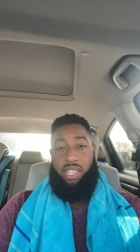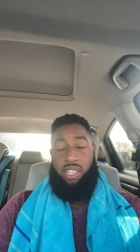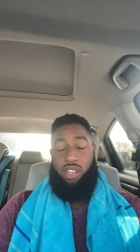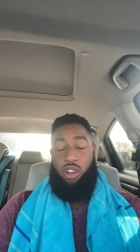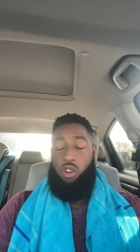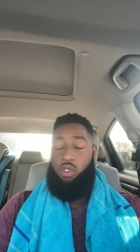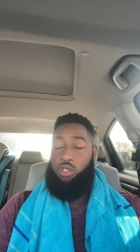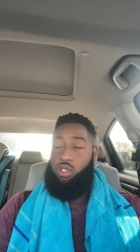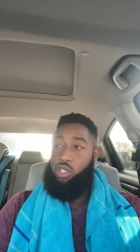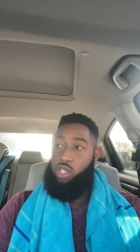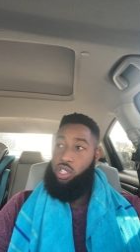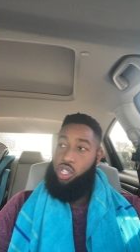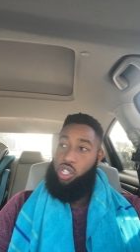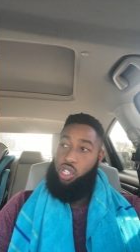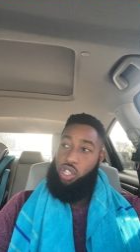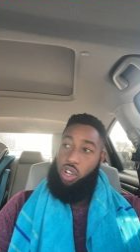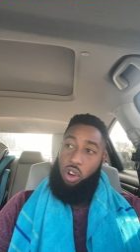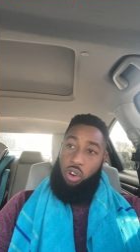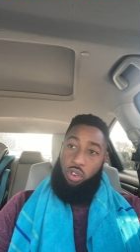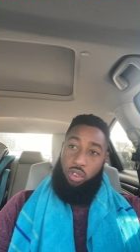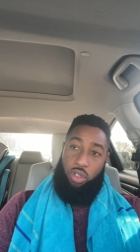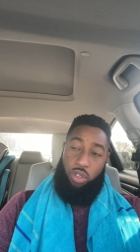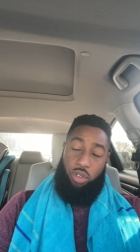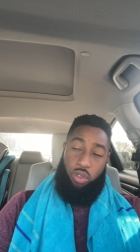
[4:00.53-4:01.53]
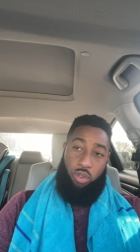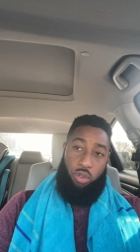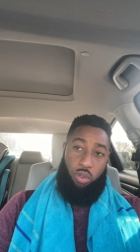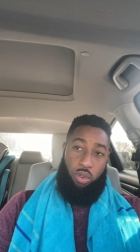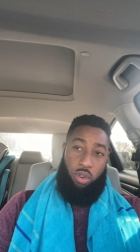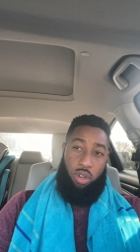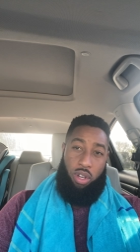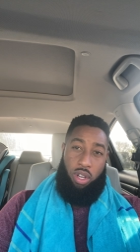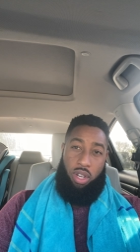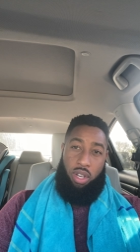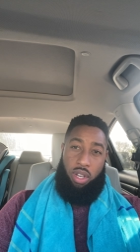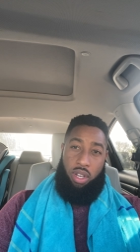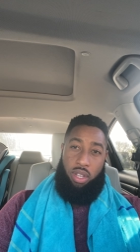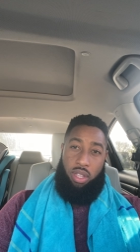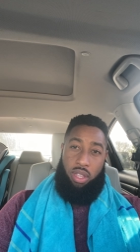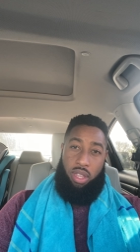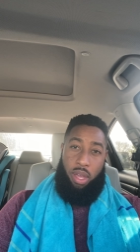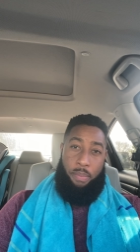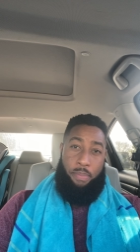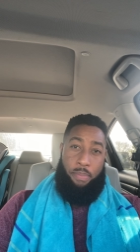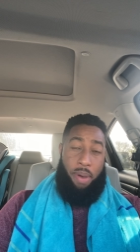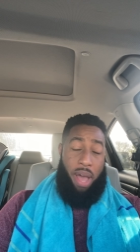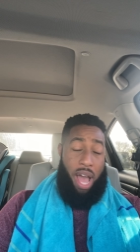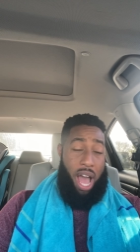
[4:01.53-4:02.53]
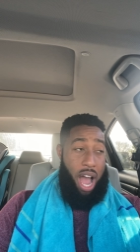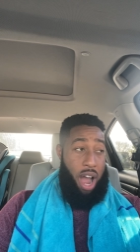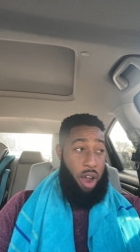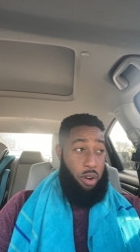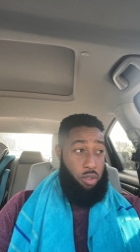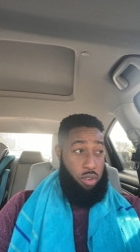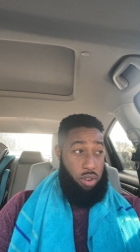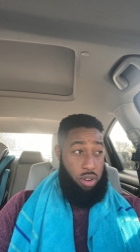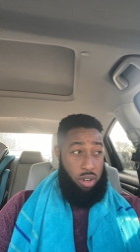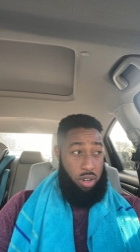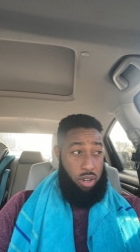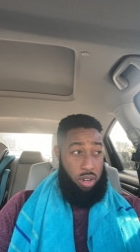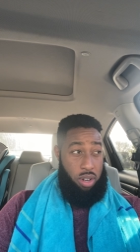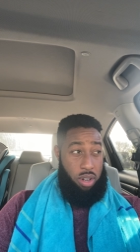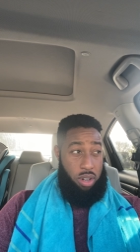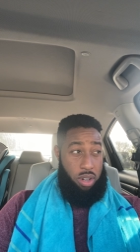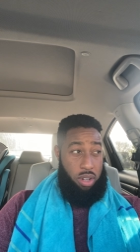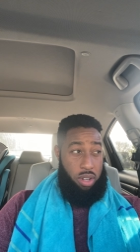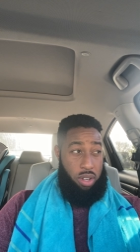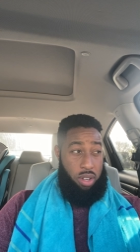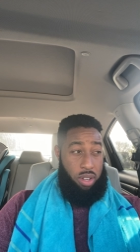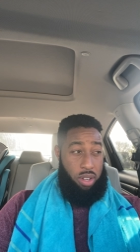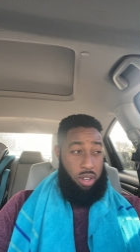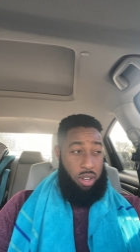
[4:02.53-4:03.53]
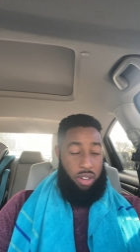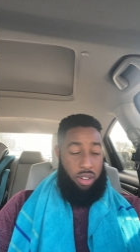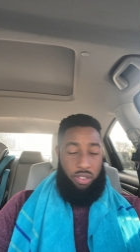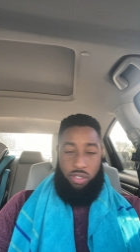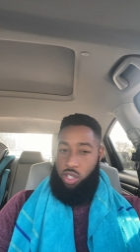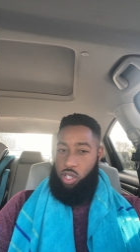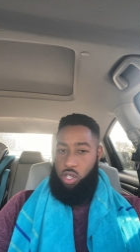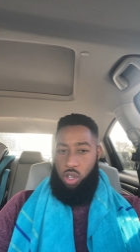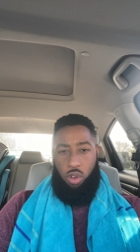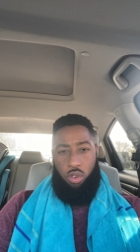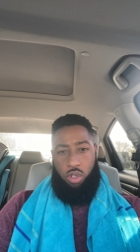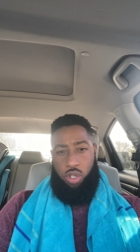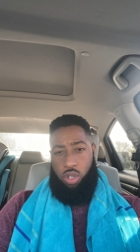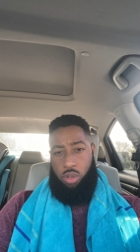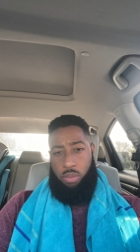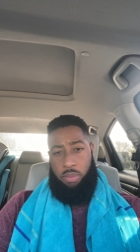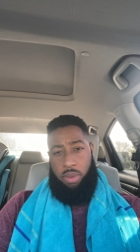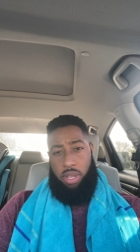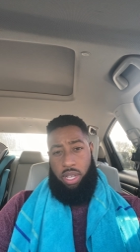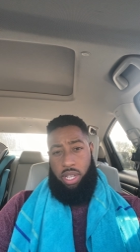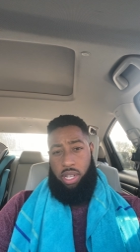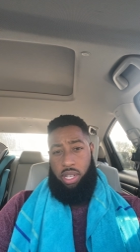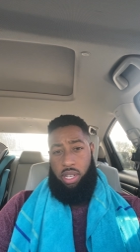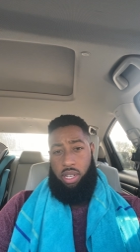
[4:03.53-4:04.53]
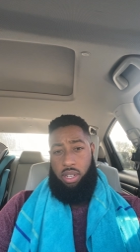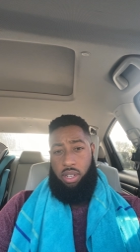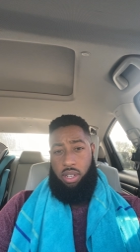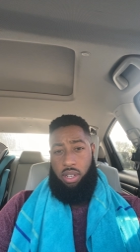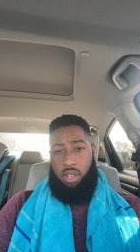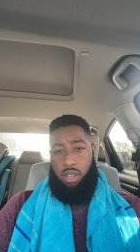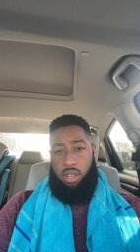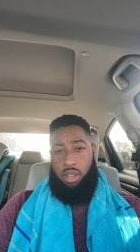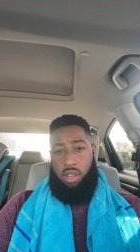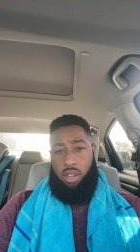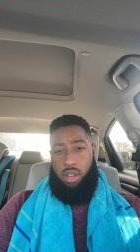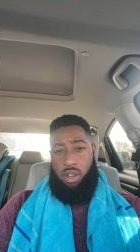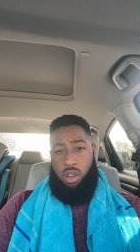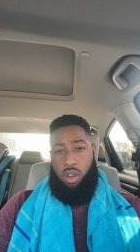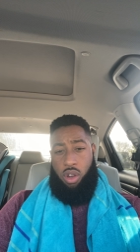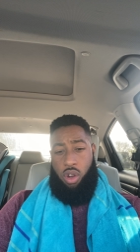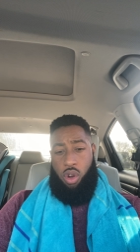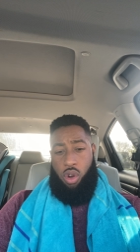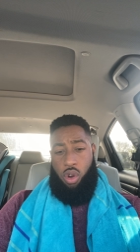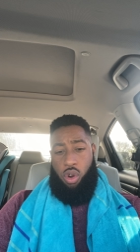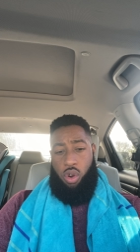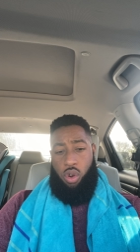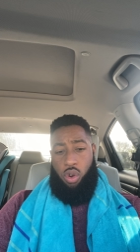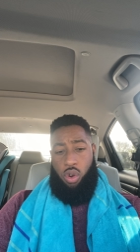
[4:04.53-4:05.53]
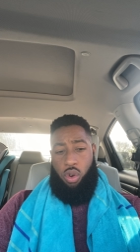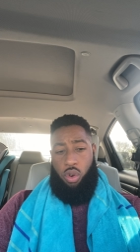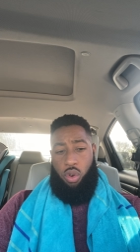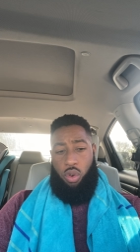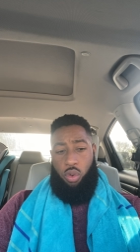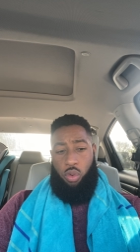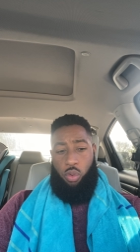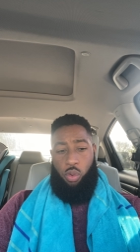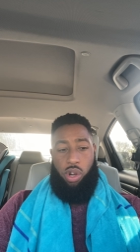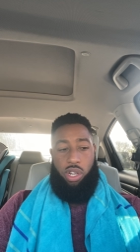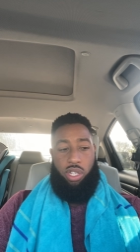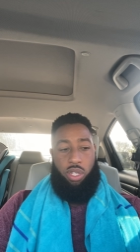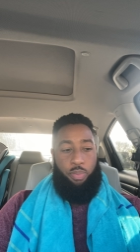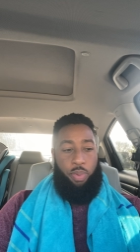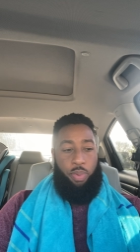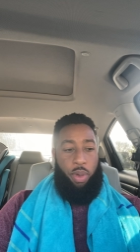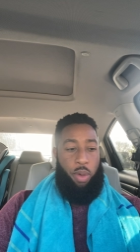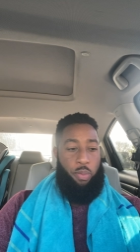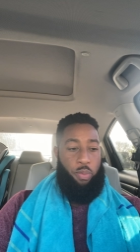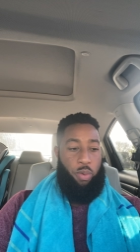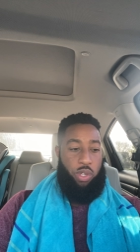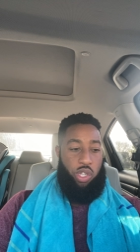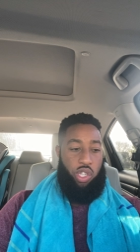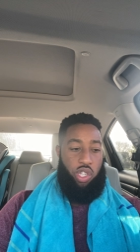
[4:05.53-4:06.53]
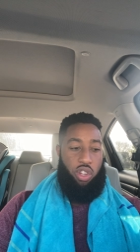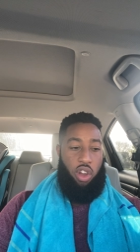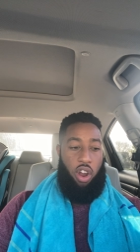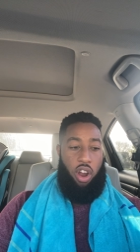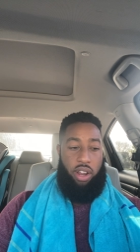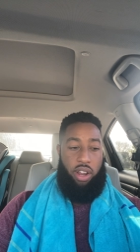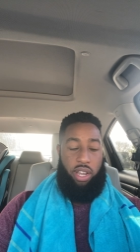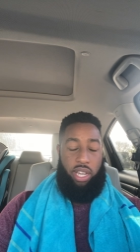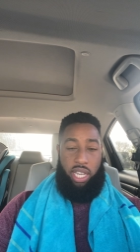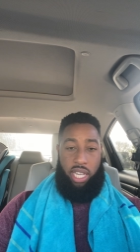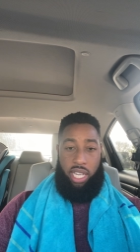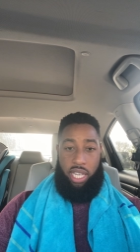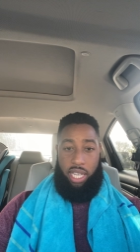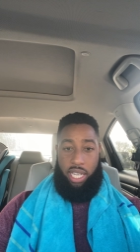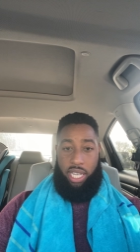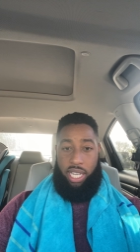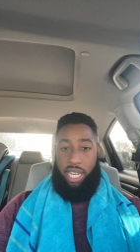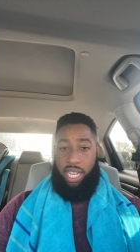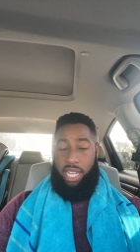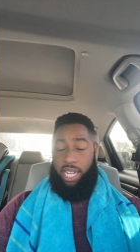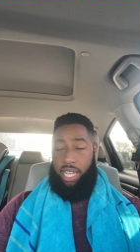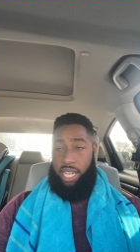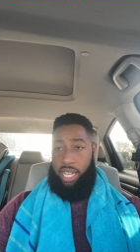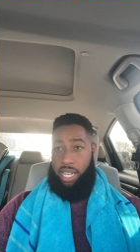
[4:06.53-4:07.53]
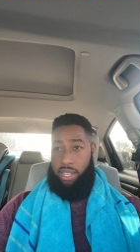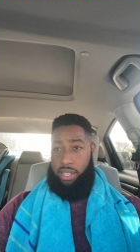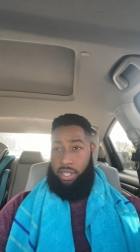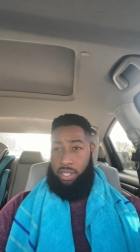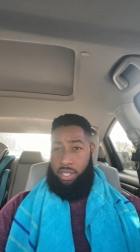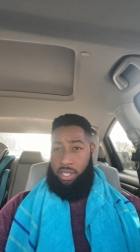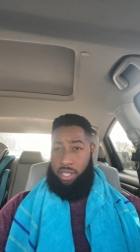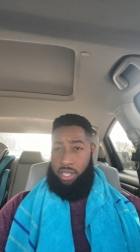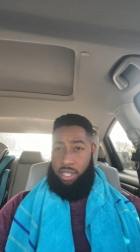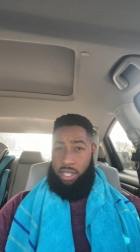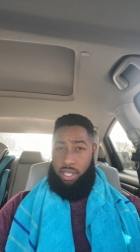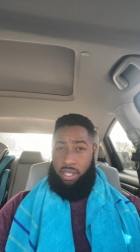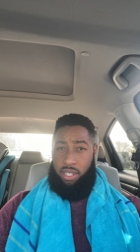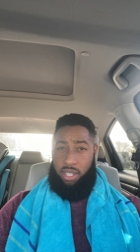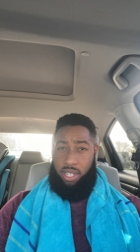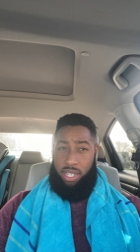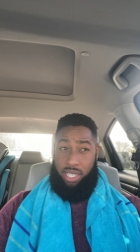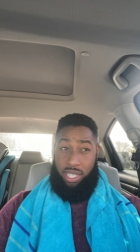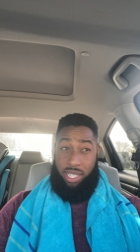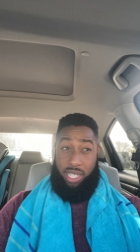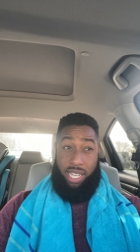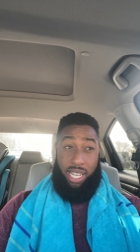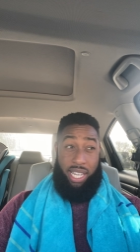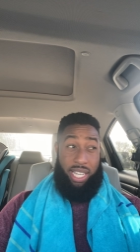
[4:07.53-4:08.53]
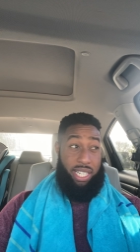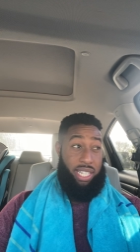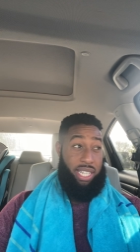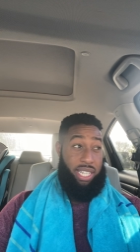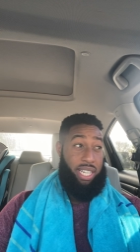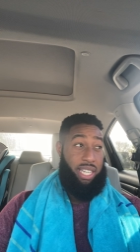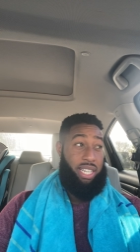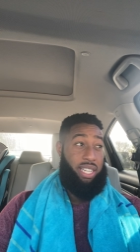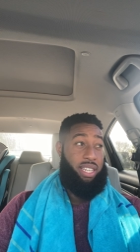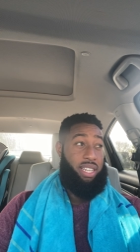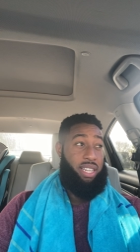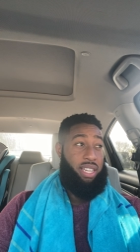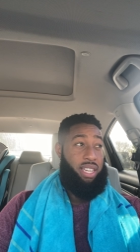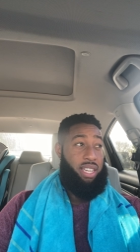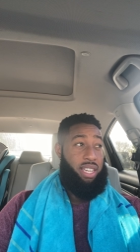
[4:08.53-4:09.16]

goes to show you the power of social media. Once people start getting attention,